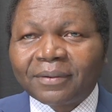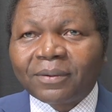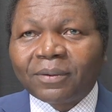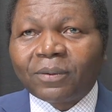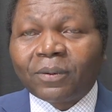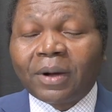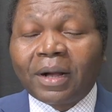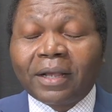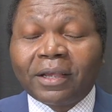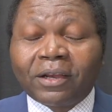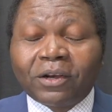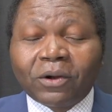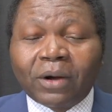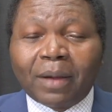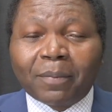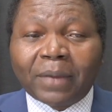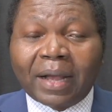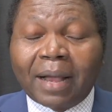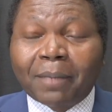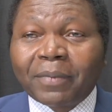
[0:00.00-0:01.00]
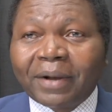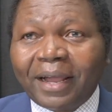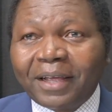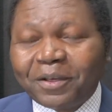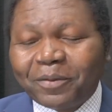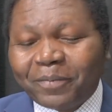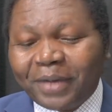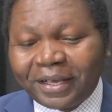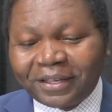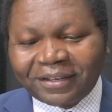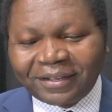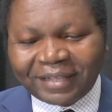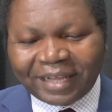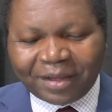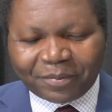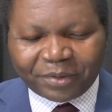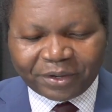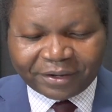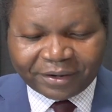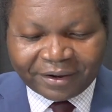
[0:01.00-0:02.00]
Well, you know, I'm glad you mentioned
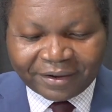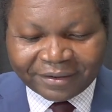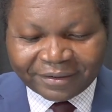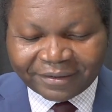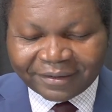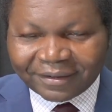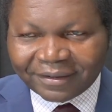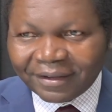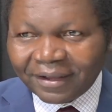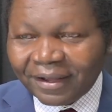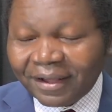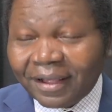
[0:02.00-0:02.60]
that because